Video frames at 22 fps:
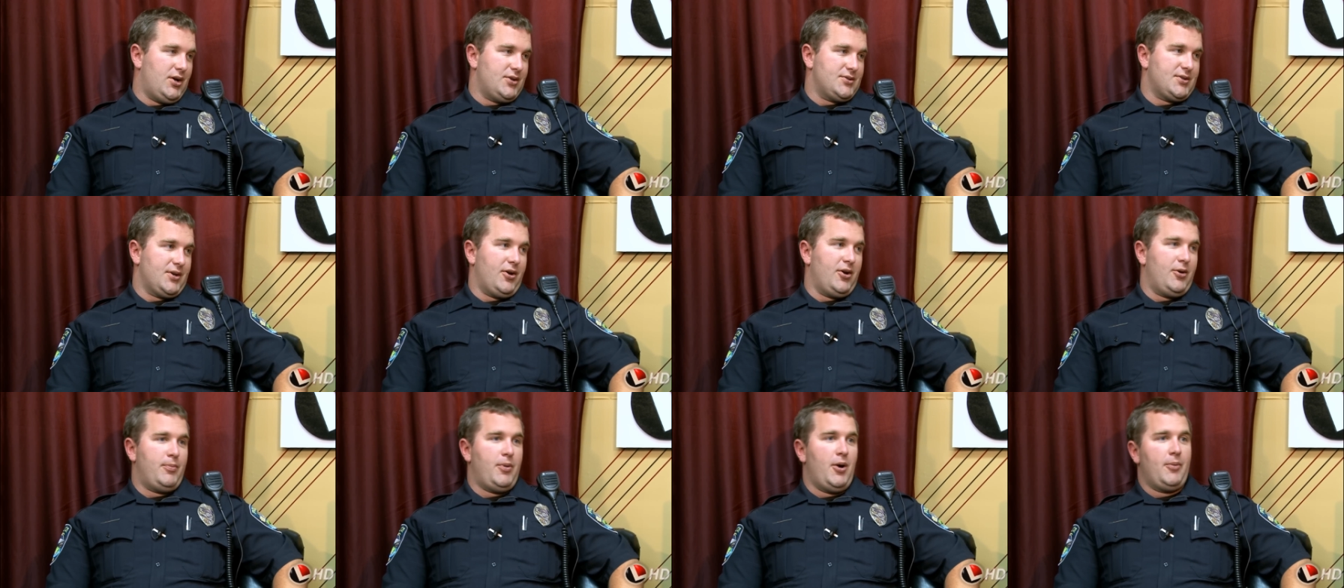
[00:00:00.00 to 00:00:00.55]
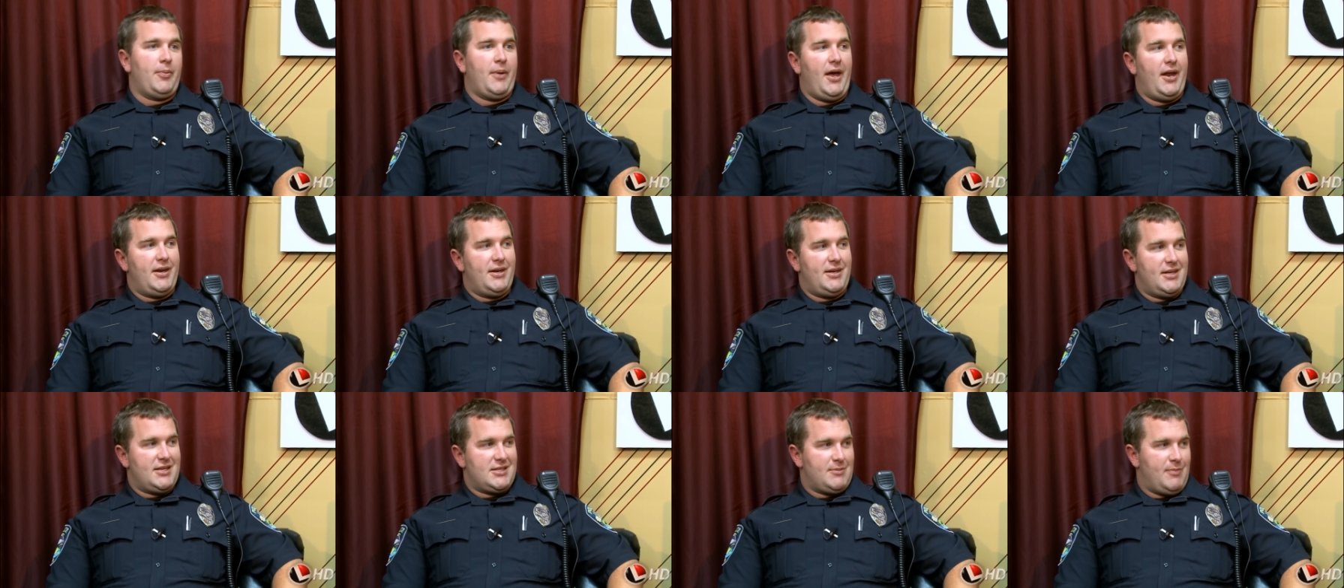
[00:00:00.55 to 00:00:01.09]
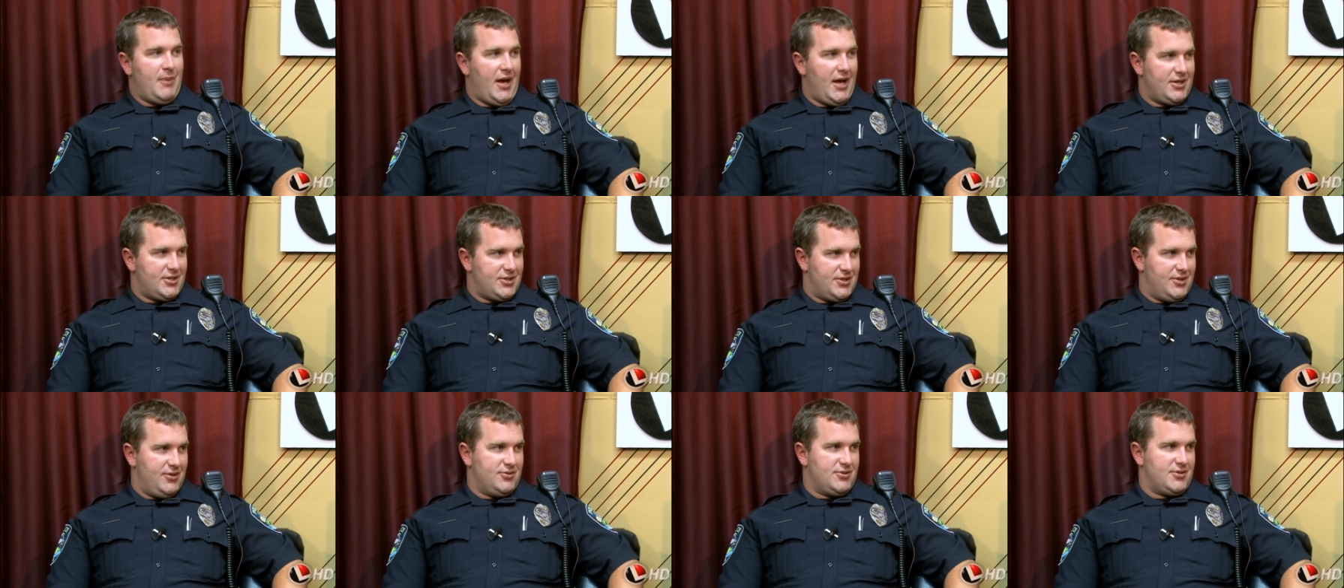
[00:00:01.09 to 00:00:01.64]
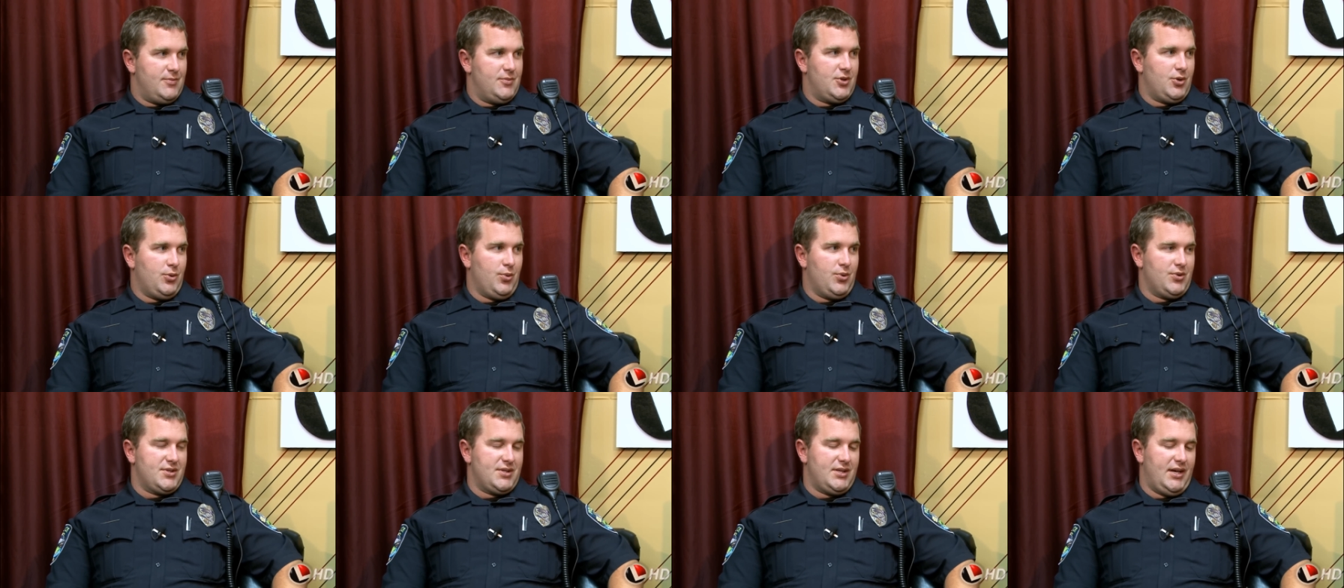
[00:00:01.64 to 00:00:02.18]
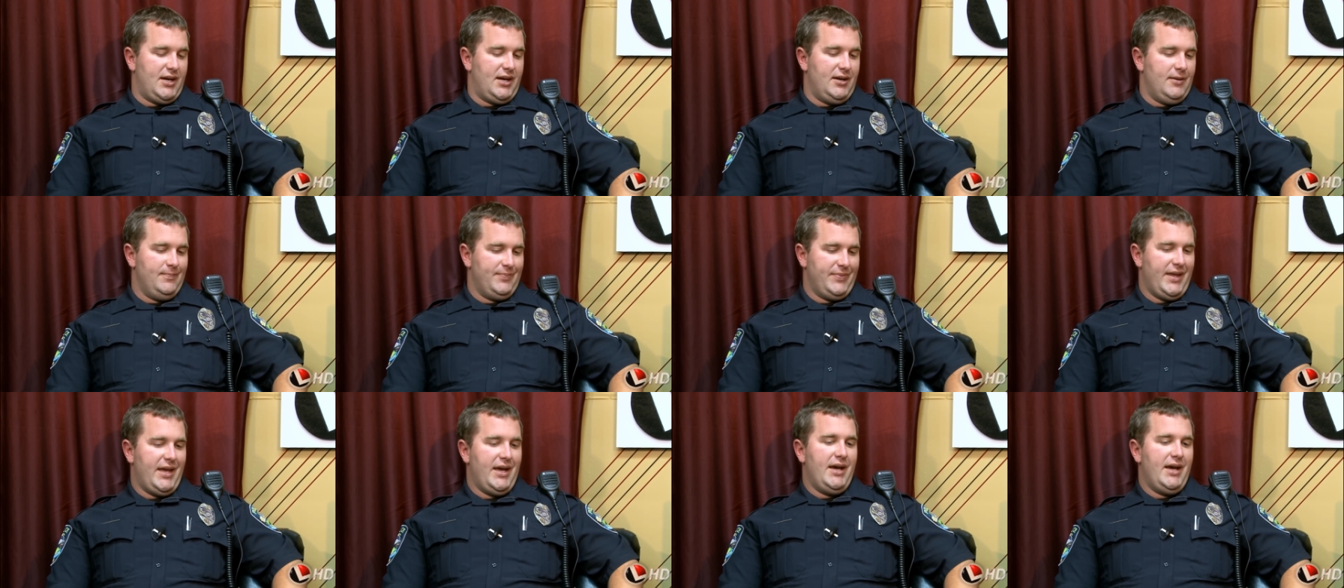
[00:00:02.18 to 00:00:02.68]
also go to Pope County Dispatch, do some tours there,